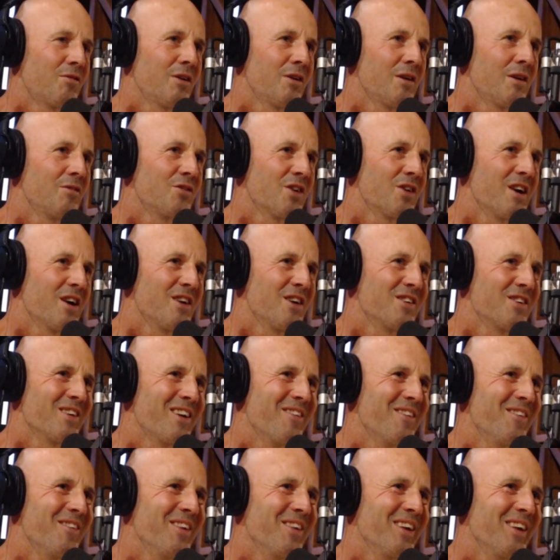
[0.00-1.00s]
Free of
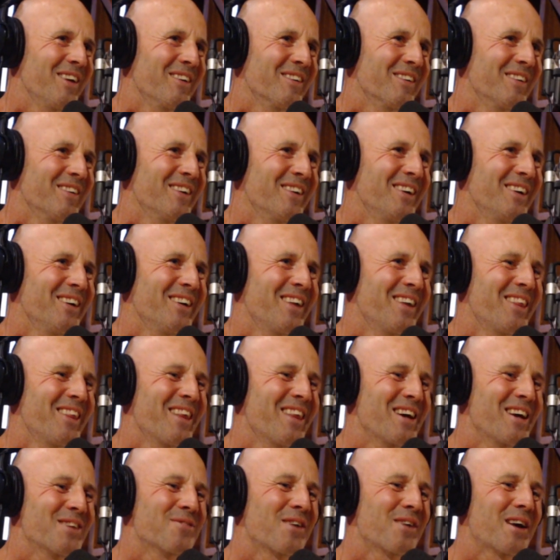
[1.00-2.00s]
charge and everything.
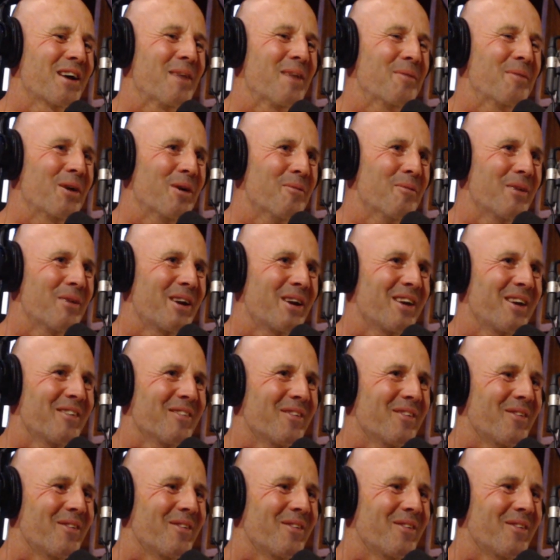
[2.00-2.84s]
Thanks for coming on, buddy.